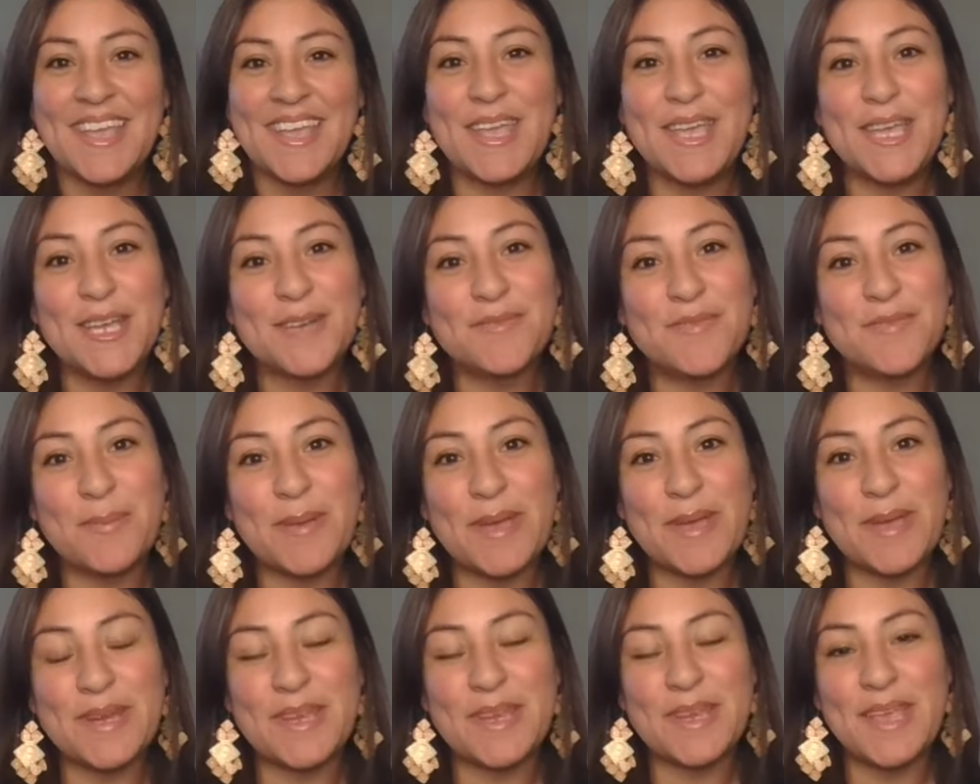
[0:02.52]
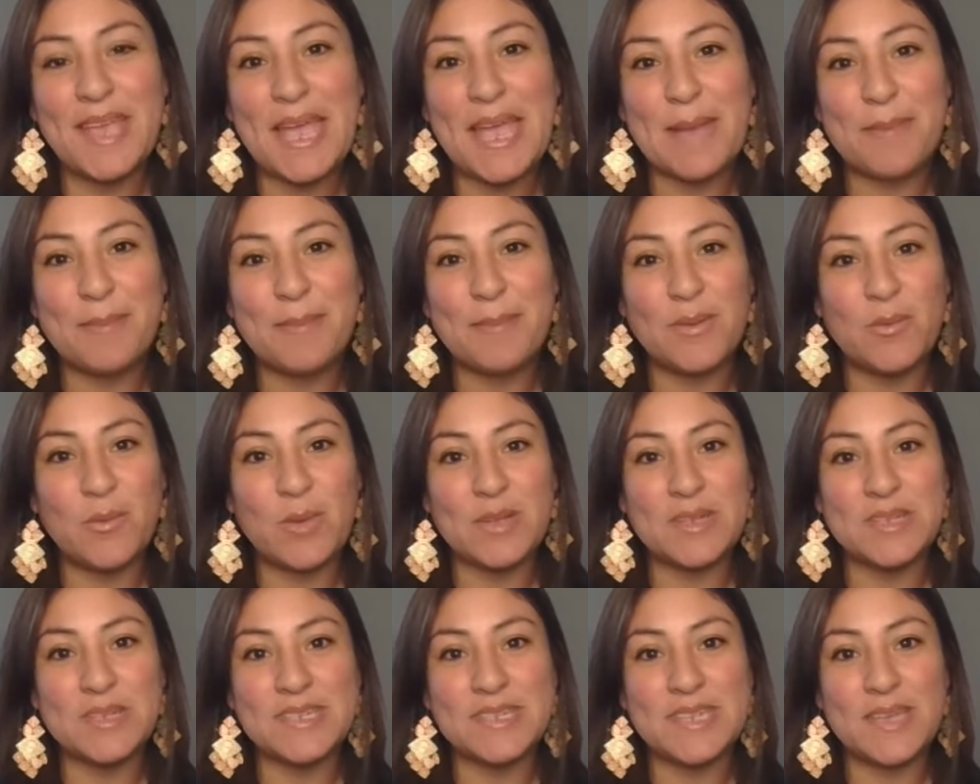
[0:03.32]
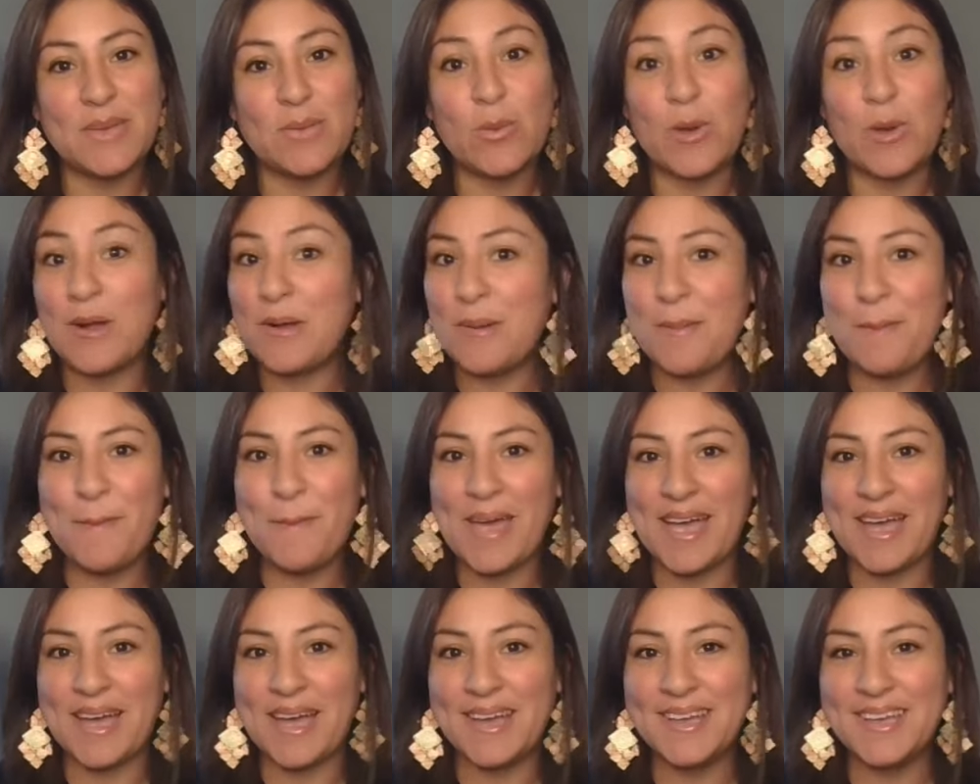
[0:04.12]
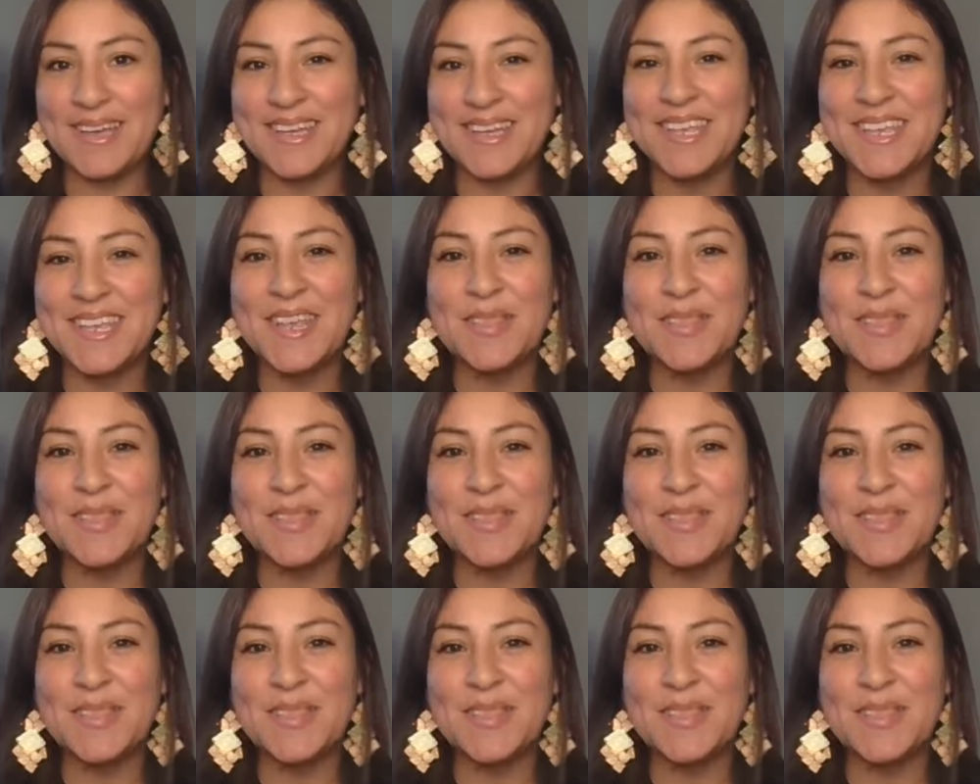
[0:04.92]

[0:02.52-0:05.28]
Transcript: Hey, everybody. Happy Wednesday. Welcome back.